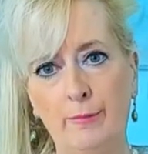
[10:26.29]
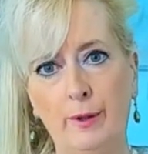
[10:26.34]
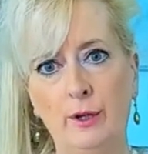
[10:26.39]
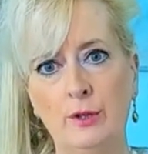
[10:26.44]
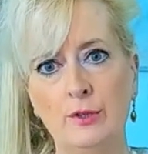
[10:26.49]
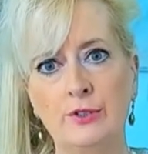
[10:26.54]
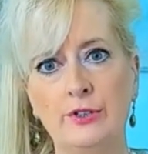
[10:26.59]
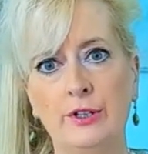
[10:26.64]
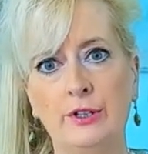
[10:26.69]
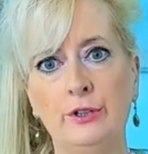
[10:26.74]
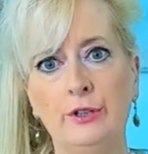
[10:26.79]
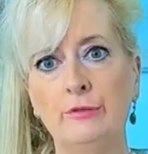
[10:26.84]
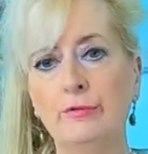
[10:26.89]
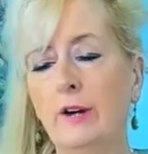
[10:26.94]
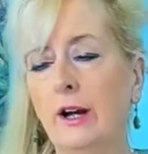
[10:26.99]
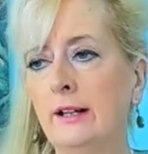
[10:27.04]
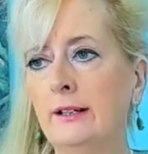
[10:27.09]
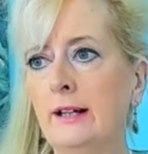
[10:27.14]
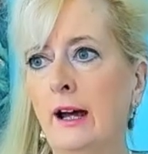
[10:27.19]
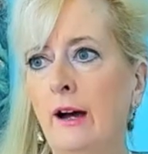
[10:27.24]
person, you
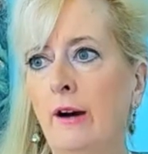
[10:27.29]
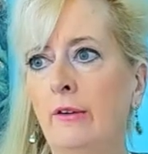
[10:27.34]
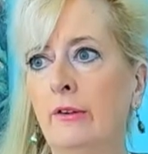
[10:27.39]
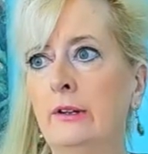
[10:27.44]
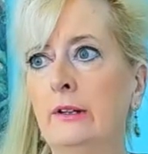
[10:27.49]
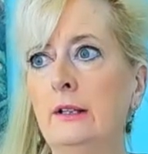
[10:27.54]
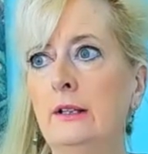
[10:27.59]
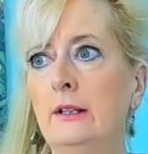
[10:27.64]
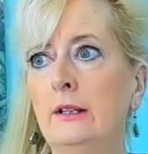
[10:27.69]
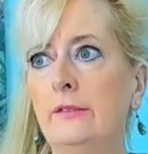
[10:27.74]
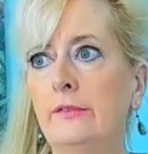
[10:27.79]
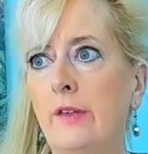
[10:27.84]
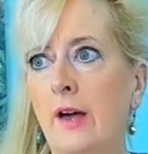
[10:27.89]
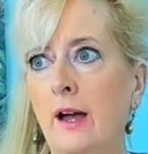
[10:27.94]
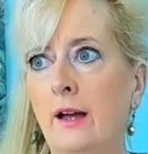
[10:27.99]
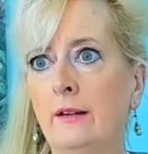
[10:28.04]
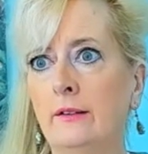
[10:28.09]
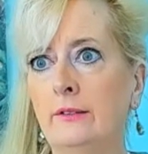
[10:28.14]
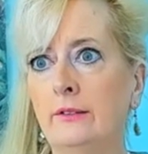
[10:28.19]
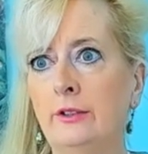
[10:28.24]
find out
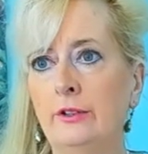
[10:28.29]
that